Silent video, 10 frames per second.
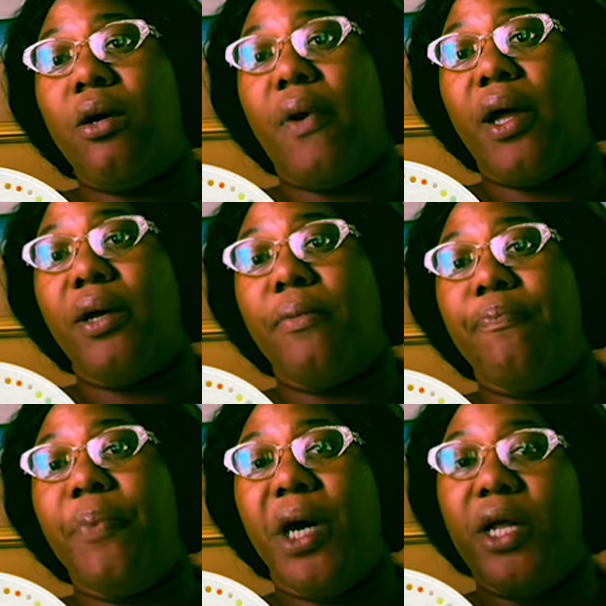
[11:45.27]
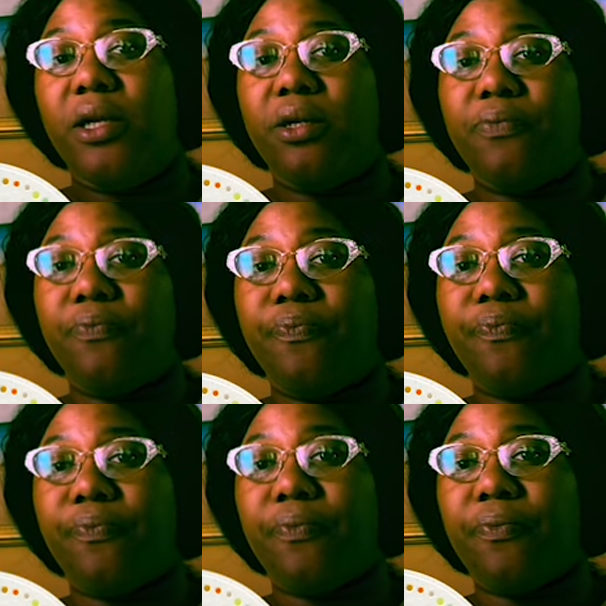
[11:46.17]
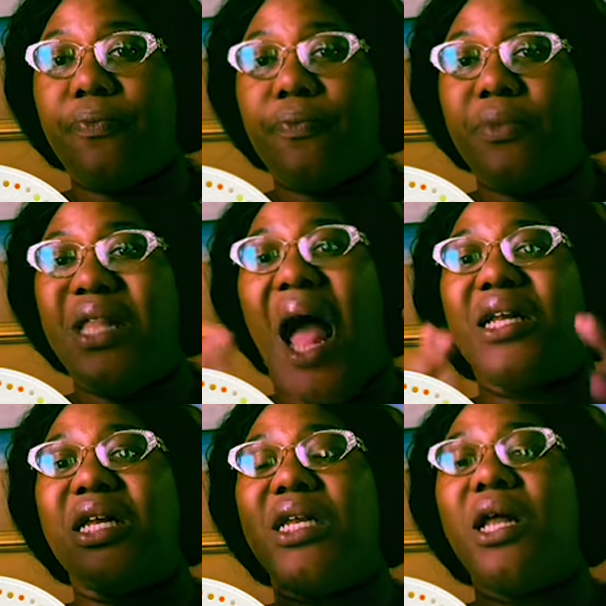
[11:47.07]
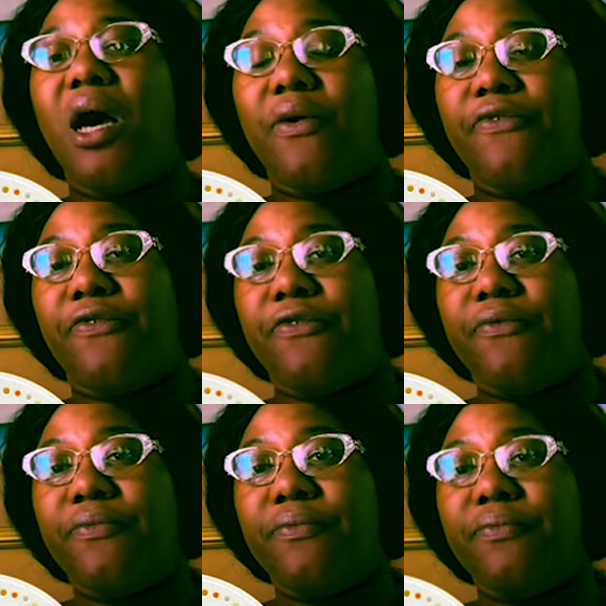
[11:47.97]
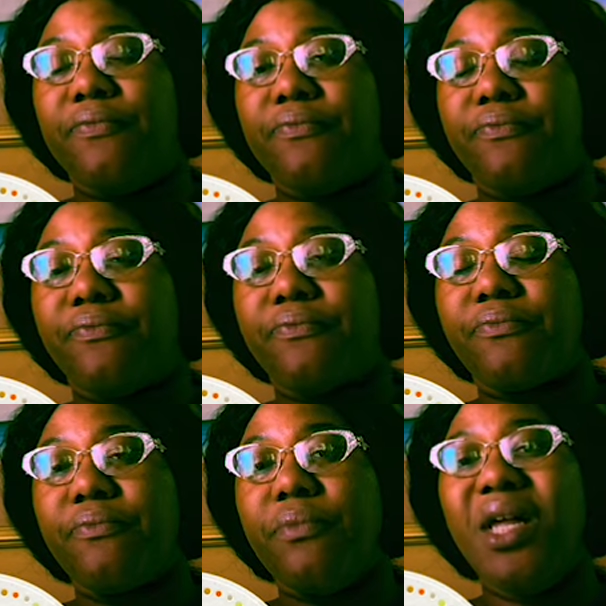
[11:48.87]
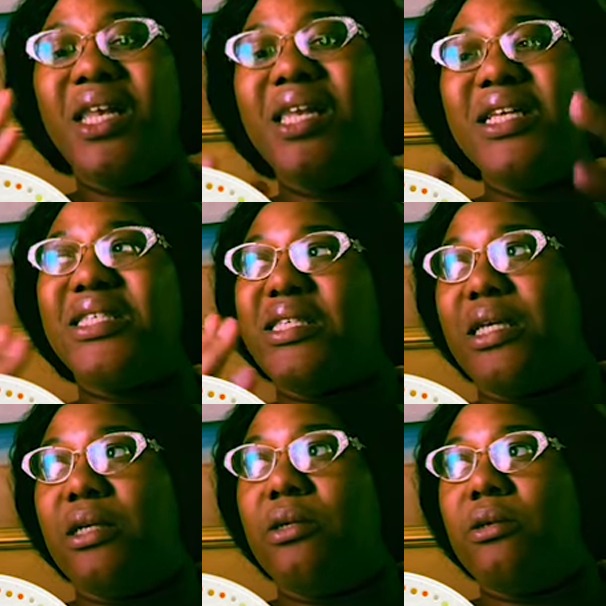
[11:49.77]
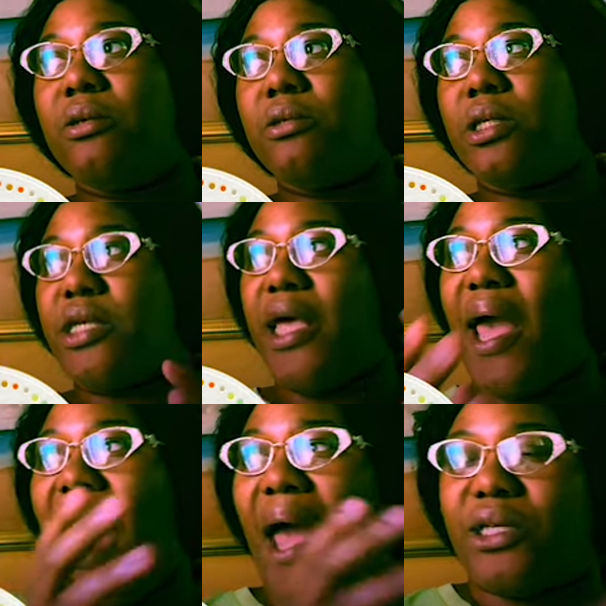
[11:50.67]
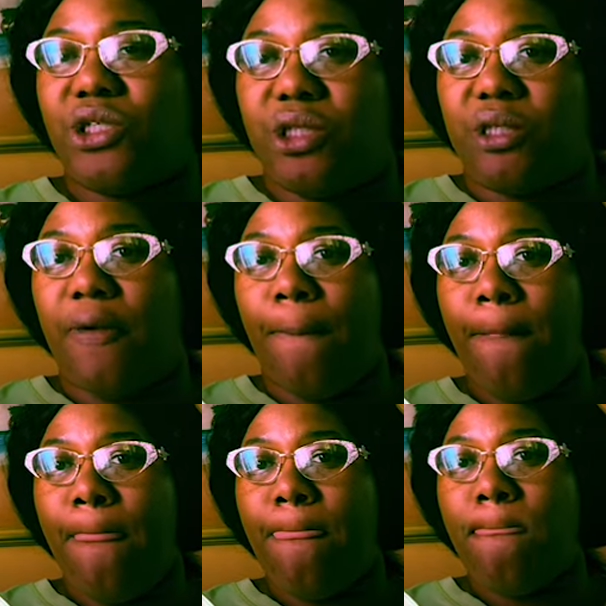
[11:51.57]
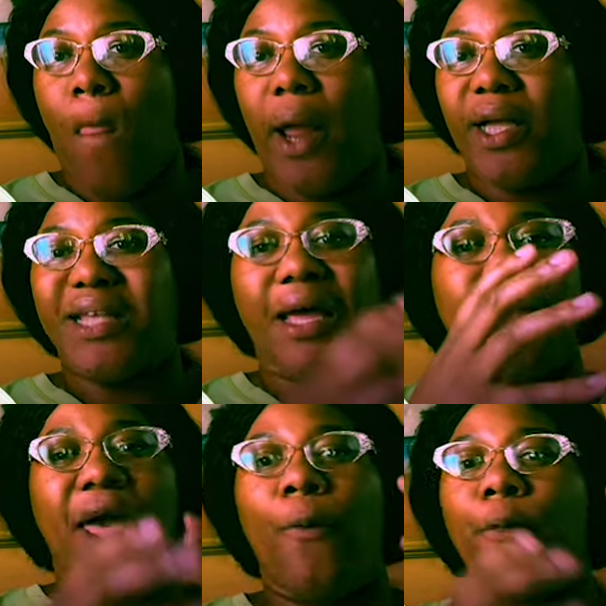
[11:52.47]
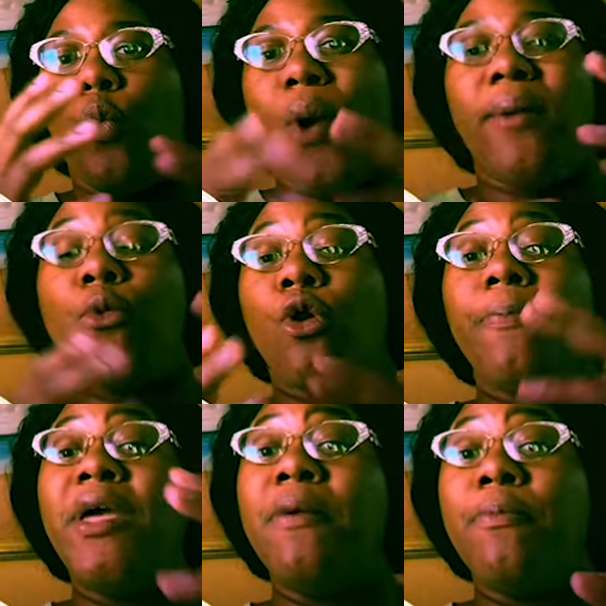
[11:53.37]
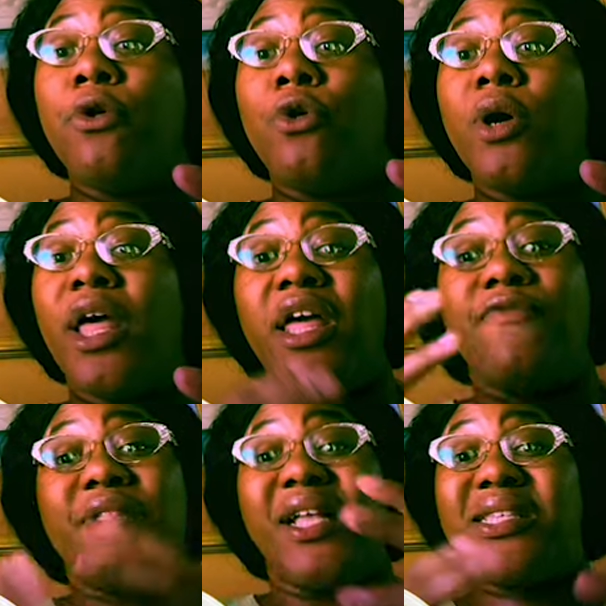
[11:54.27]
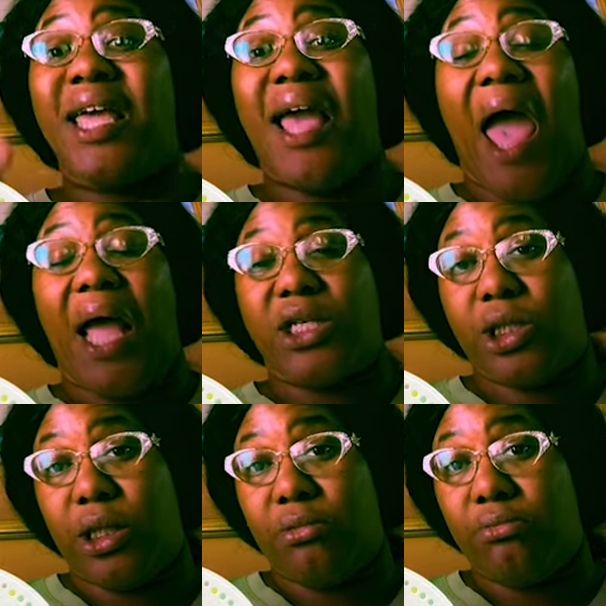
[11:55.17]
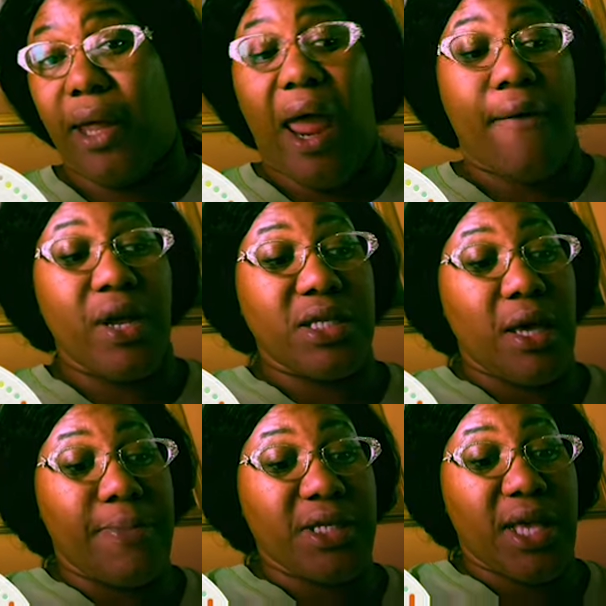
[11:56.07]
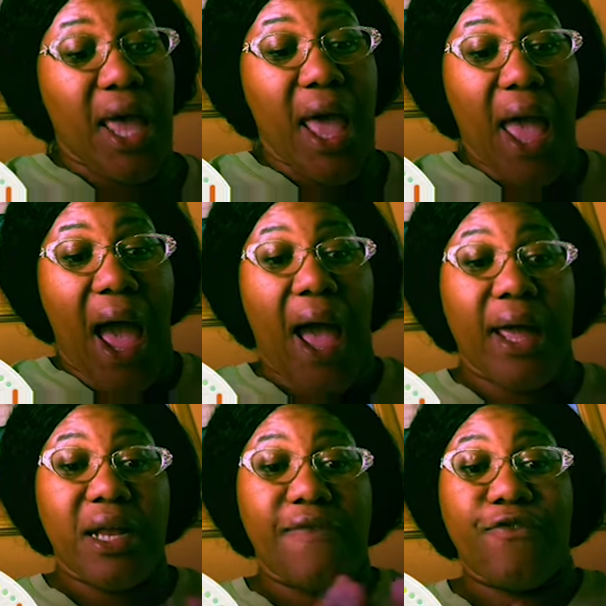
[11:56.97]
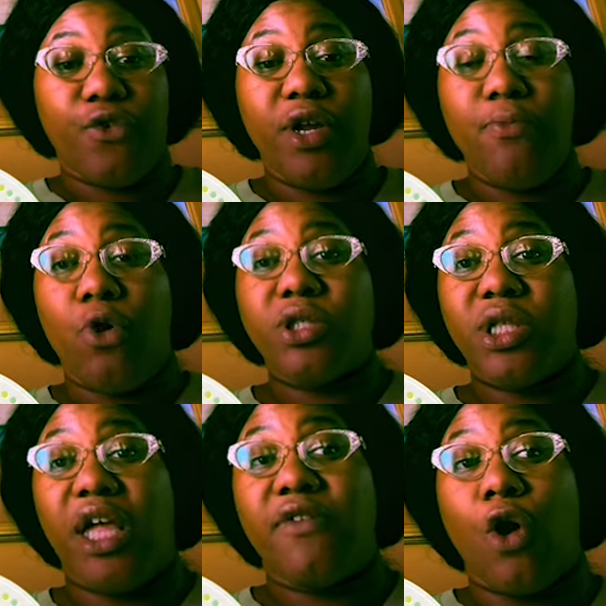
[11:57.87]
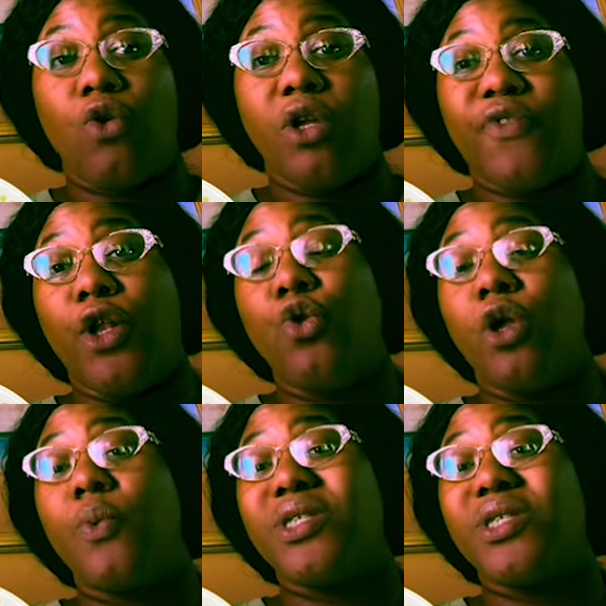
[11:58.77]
Right? But not enough listen to take action right? Because I could be helping way more people if they take action. Like Harriet Tubman said, I could have freed more slaves only if they knew they were